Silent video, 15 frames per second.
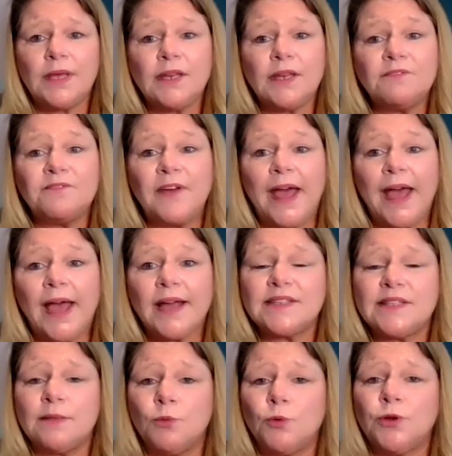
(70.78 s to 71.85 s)
In
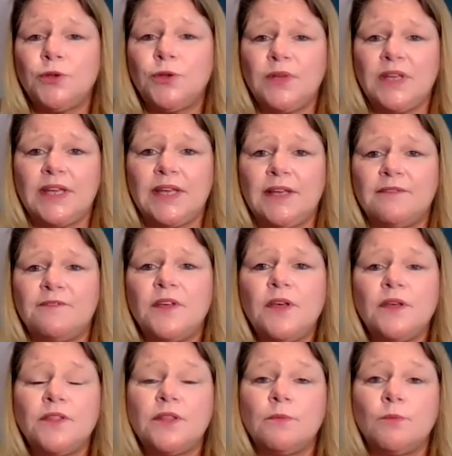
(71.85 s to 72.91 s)
fact, the more you give,
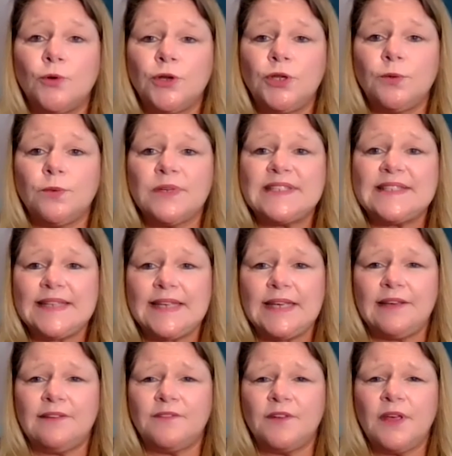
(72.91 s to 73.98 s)
the more you
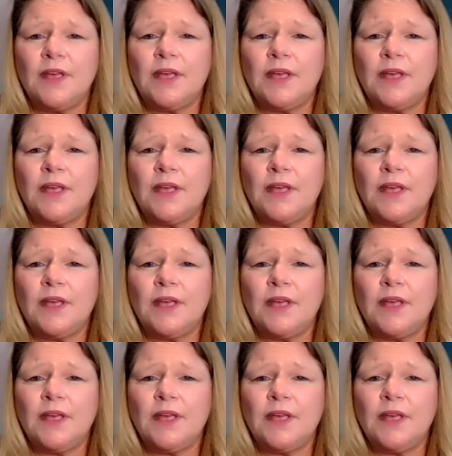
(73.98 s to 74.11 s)
receive.